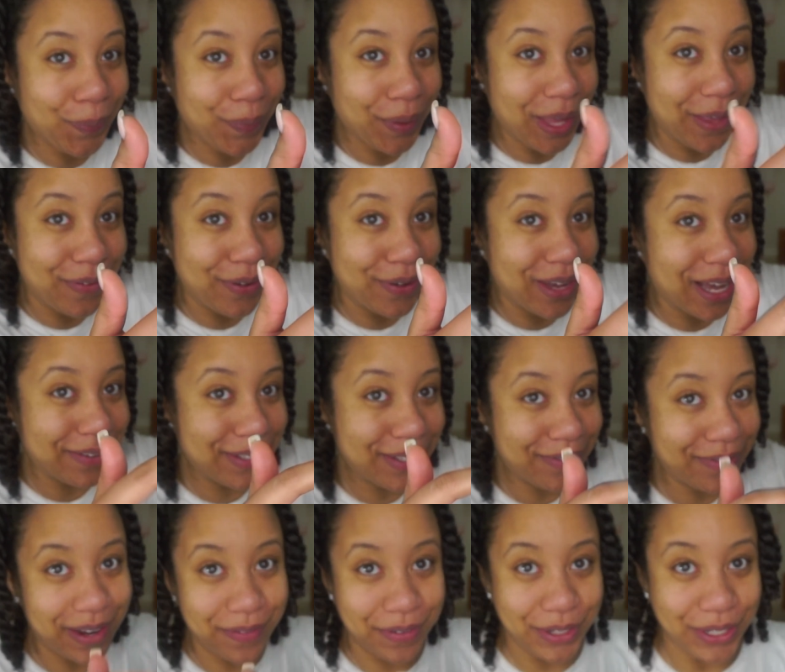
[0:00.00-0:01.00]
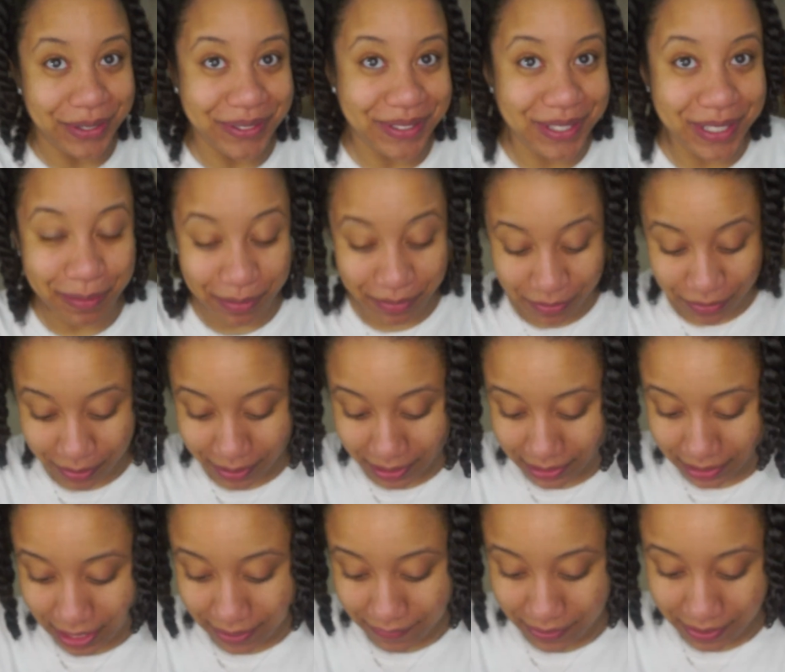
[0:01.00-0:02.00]
if you guys have never used this before, because
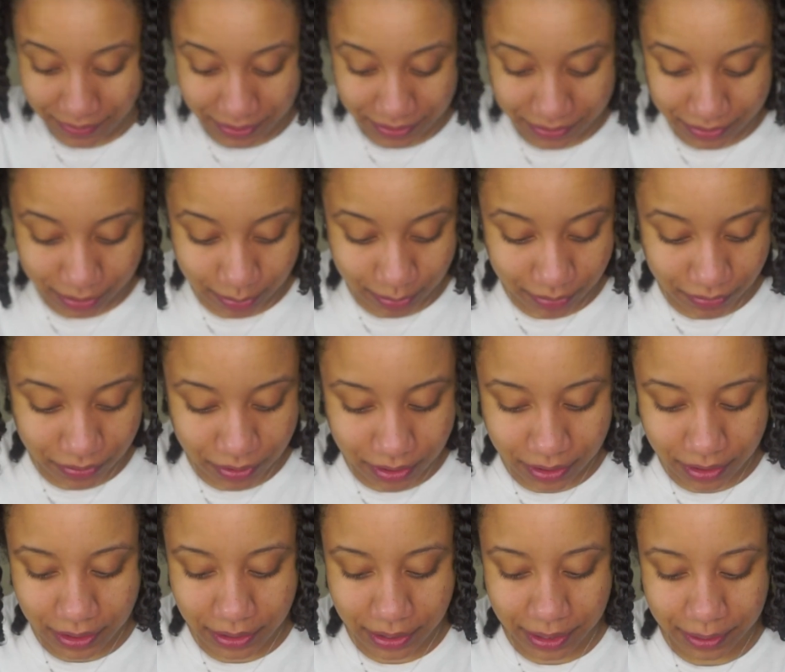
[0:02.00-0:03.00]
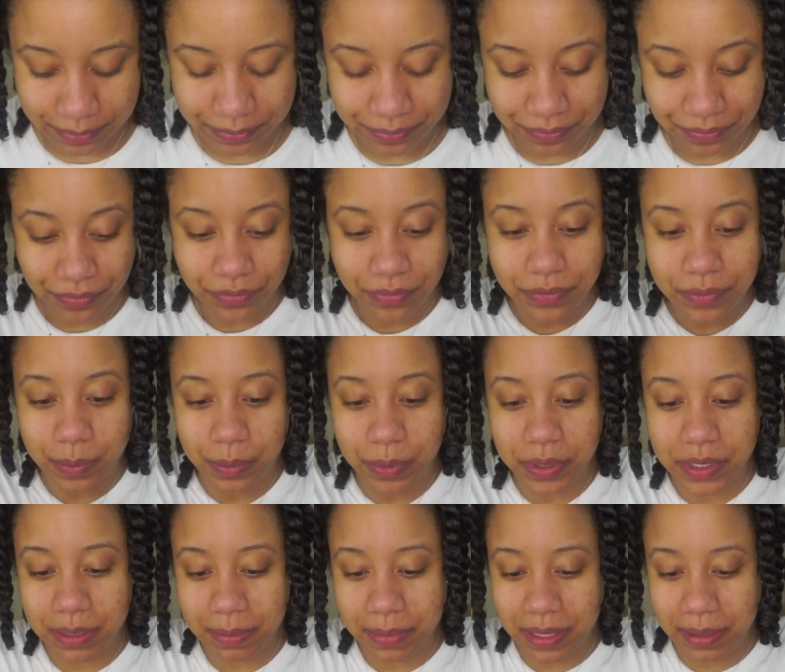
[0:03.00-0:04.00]
I've never used this before. All right,
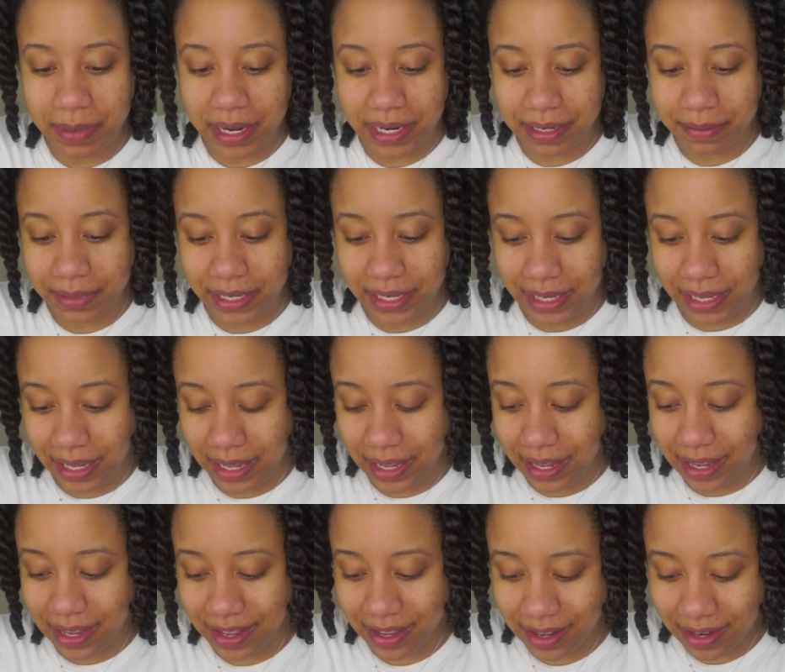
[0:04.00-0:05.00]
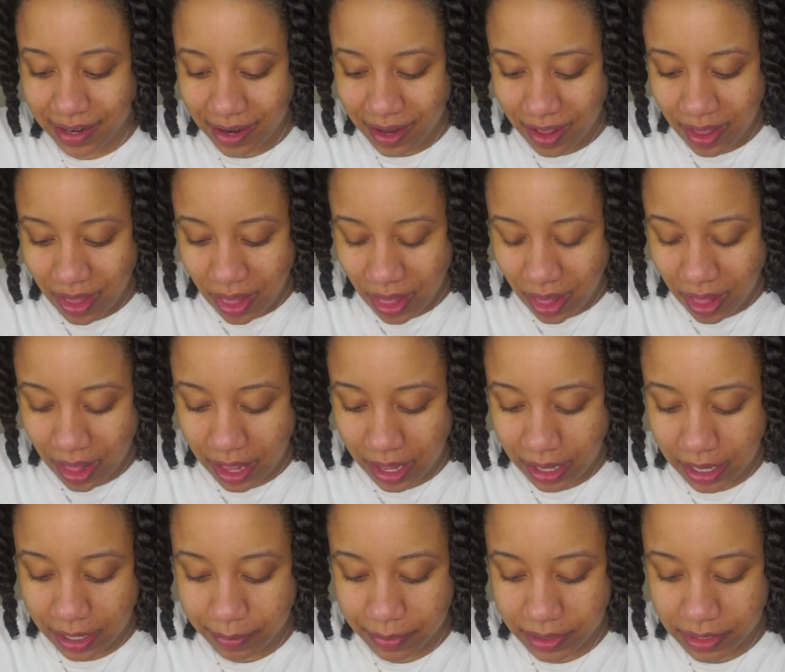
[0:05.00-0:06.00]
put some on the back of my hand.
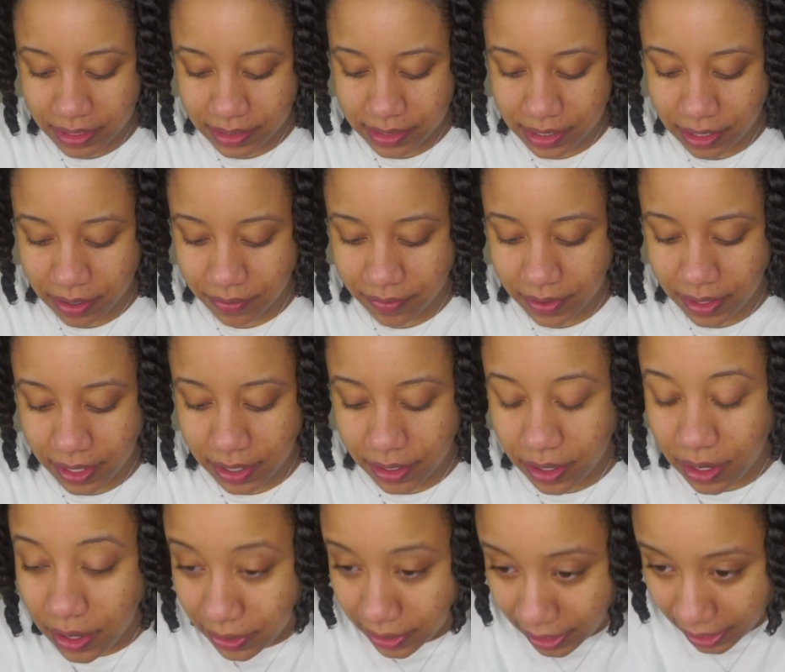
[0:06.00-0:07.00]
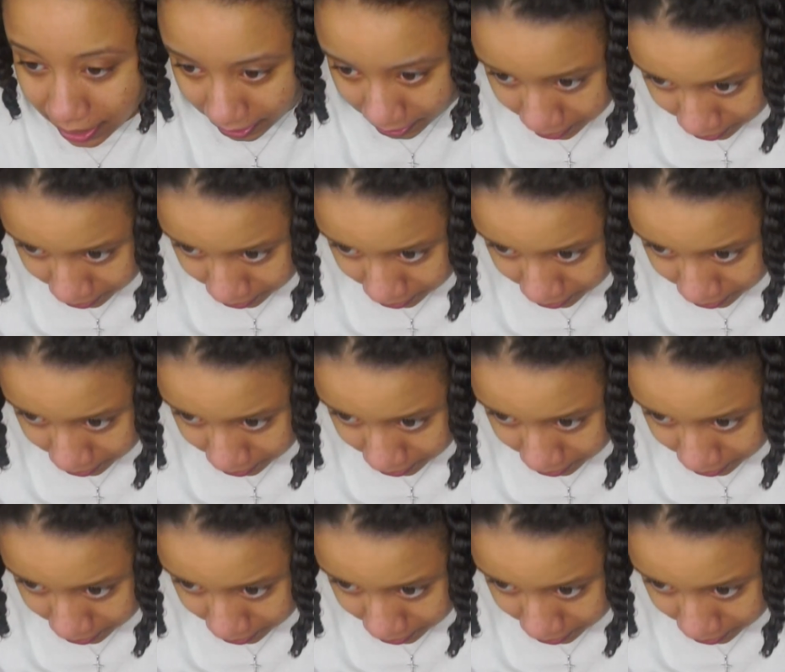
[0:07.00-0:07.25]
I'm terrified. Okay,